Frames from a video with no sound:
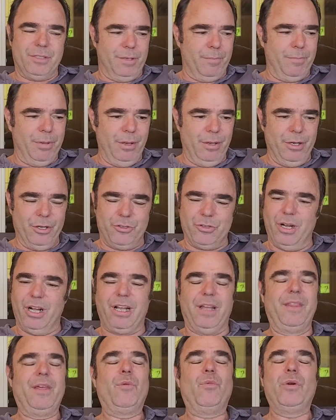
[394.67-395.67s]
to build a
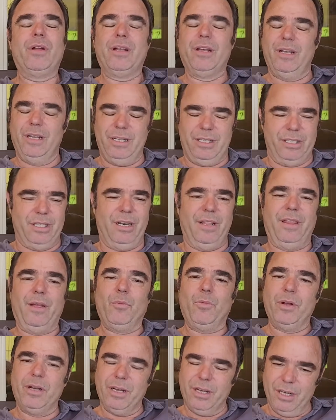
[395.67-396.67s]
truck and they wouldn't listen and they
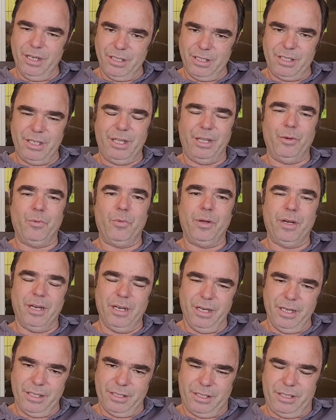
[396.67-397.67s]
wouldn't listen and they
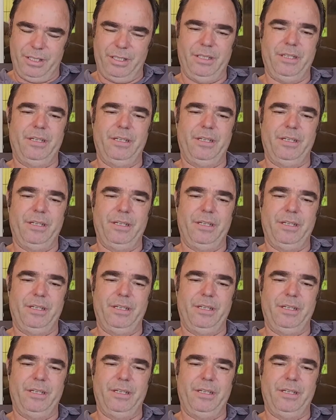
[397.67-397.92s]
wouldn't listen.